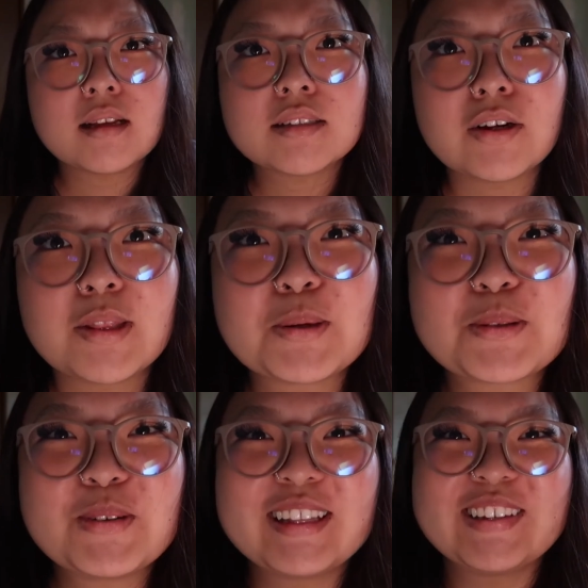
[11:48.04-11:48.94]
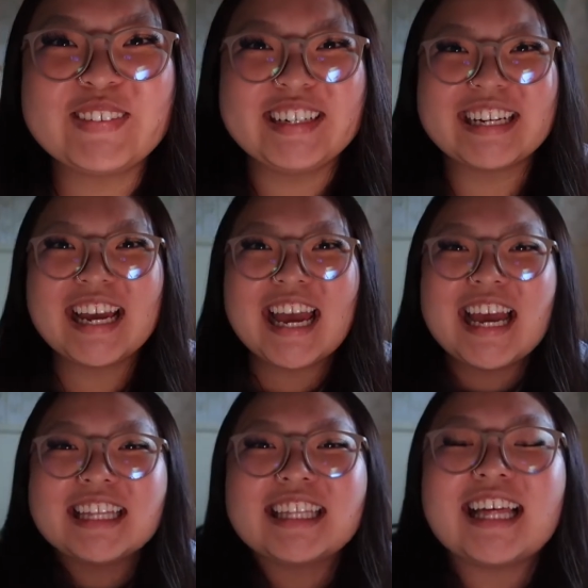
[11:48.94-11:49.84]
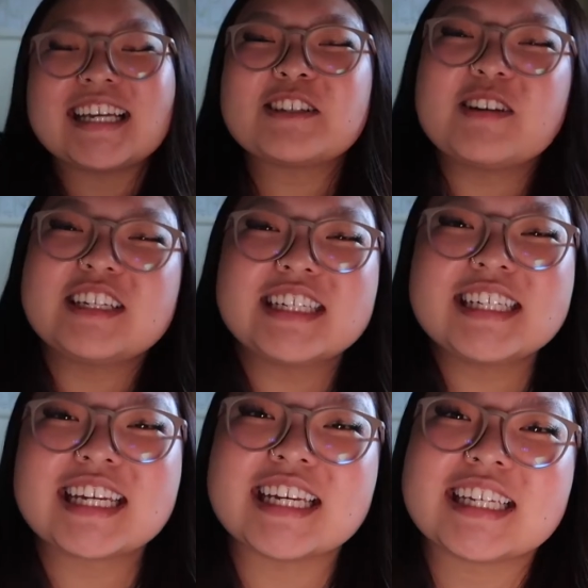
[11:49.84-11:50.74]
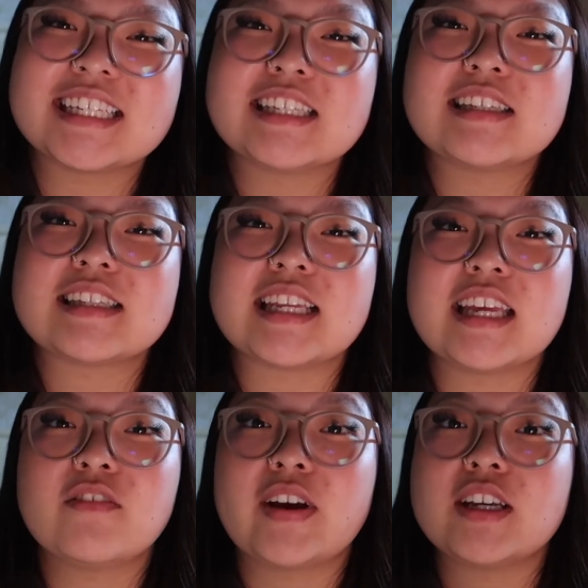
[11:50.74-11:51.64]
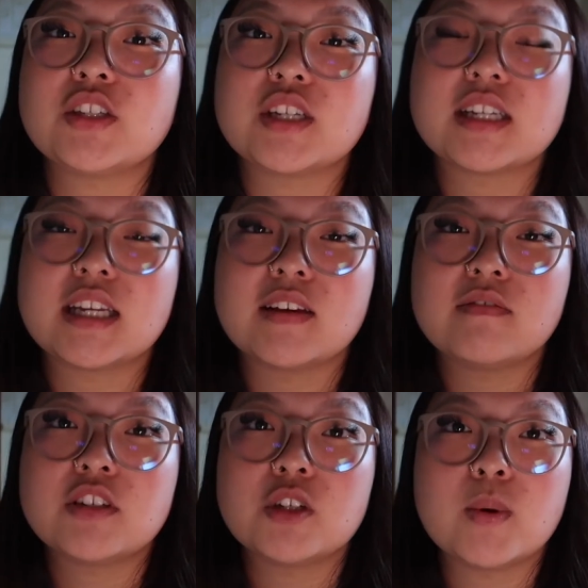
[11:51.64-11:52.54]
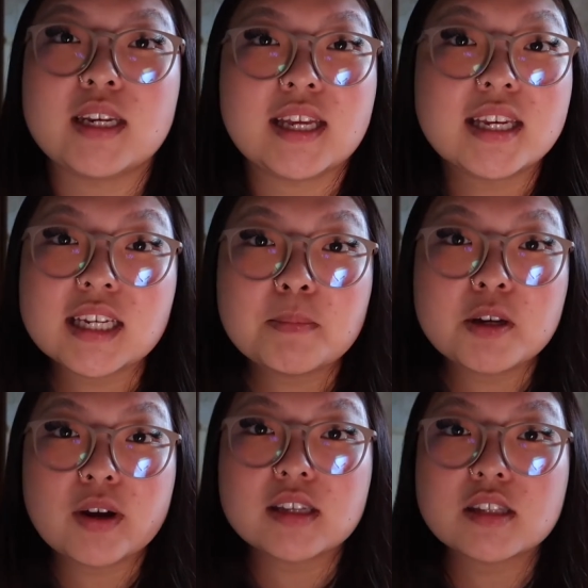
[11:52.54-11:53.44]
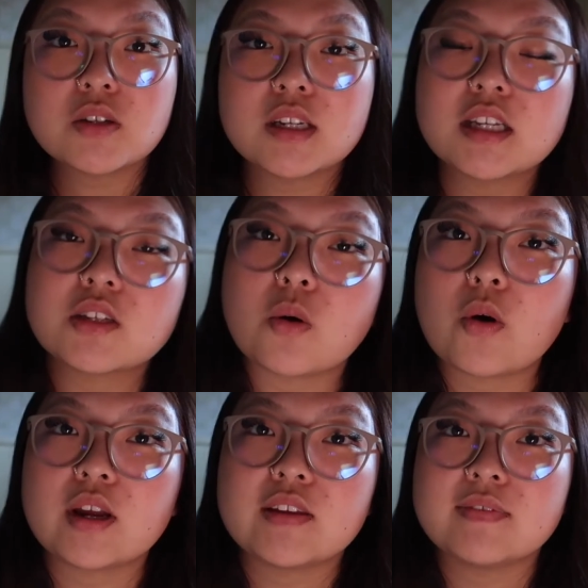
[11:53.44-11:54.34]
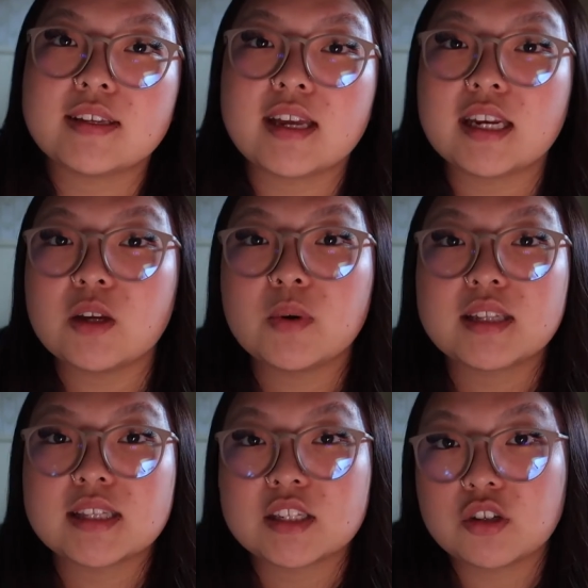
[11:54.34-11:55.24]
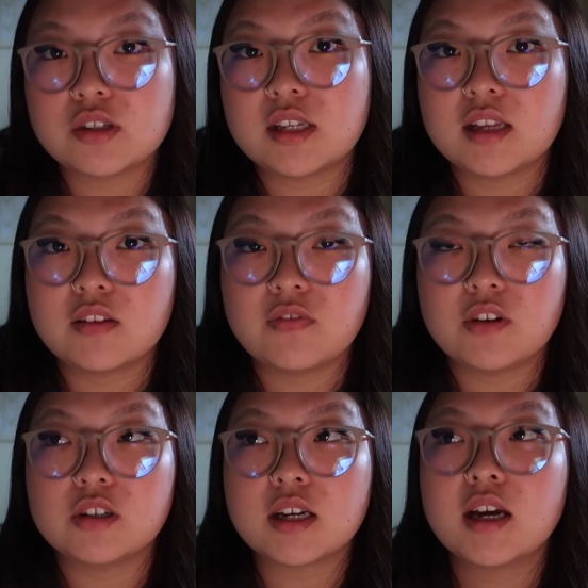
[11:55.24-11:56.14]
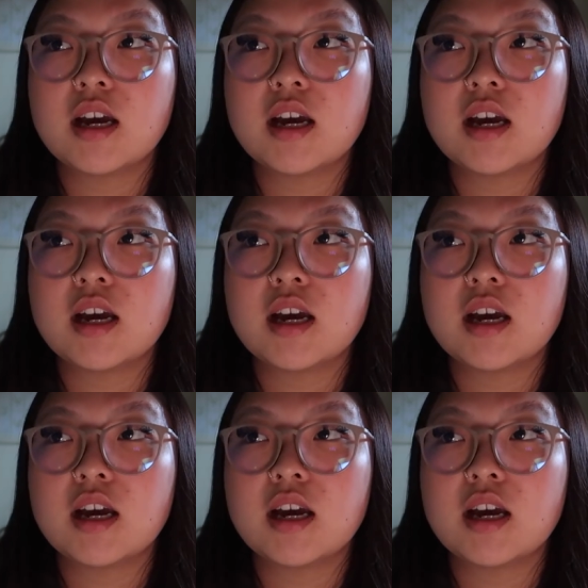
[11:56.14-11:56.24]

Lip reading: Sorry, that was really weird. The last question is, any advice you could give to any incoming grad student or even anyone that's interested in the field?